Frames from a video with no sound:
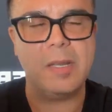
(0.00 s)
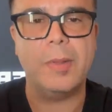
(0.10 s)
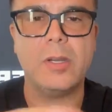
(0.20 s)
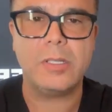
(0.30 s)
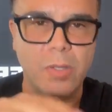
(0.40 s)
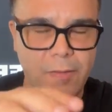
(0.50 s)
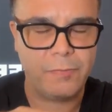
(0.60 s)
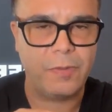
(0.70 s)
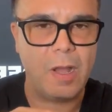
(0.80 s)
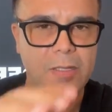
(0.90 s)
similar to the
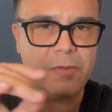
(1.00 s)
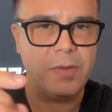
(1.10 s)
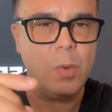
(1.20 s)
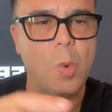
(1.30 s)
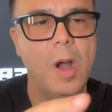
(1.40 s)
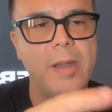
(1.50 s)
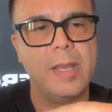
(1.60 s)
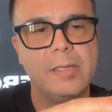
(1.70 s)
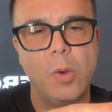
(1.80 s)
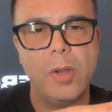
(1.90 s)
Flux
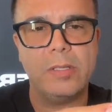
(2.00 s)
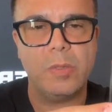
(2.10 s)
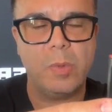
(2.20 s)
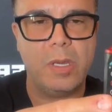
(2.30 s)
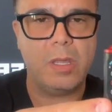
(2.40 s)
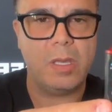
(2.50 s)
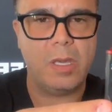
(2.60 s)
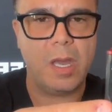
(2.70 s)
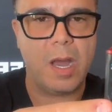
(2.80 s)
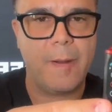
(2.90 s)
V1 is going to be
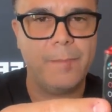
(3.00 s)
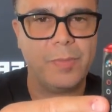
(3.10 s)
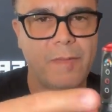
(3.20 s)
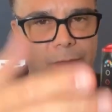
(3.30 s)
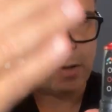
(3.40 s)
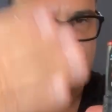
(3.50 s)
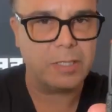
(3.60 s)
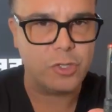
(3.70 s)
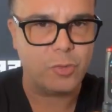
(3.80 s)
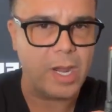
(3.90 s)
the
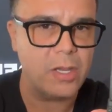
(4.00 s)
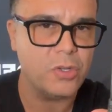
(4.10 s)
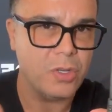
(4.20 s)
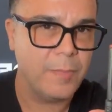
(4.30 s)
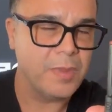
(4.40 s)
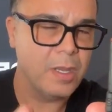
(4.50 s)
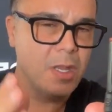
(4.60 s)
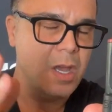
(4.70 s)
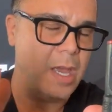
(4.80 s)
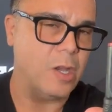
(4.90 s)
voltage range.
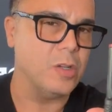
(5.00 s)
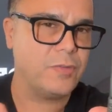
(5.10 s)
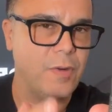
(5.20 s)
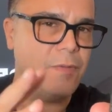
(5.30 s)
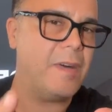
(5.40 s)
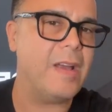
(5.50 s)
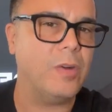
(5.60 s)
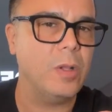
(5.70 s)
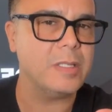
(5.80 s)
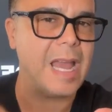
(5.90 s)
It goes from
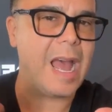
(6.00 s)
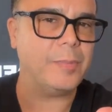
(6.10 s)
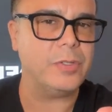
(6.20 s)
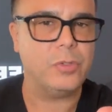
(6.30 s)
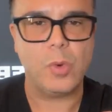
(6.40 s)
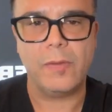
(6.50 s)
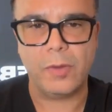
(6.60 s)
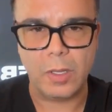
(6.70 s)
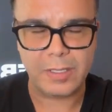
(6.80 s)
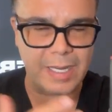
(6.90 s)
5 volts up to 12
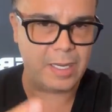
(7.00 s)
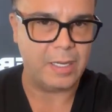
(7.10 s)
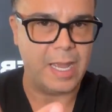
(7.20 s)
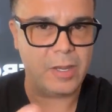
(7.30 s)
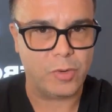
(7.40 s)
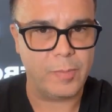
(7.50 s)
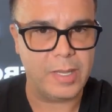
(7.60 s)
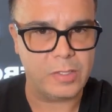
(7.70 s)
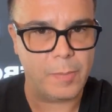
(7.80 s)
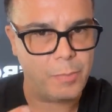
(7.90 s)
volts in
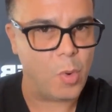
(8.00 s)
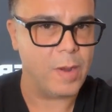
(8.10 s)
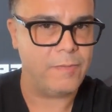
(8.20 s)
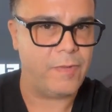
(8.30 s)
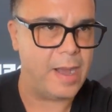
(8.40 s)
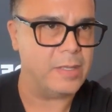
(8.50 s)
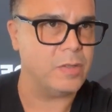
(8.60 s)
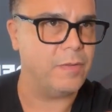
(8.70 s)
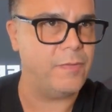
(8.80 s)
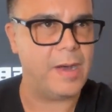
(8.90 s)
increments of 0.5.
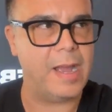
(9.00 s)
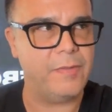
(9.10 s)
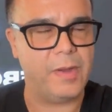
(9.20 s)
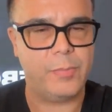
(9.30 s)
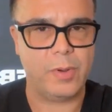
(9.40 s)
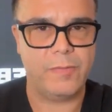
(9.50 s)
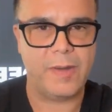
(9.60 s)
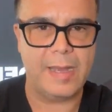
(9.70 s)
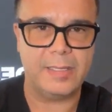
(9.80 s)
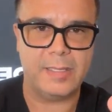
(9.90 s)
So 5,
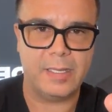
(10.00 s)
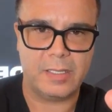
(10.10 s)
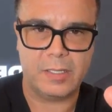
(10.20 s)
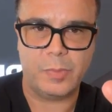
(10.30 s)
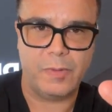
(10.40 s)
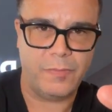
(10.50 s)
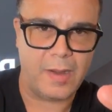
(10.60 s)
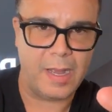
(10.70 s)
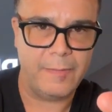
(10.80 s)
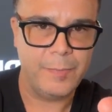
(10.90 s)
5.5, 6,
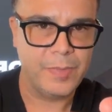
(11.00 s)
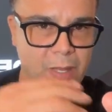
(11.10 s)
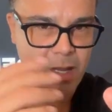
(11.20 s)
6.5,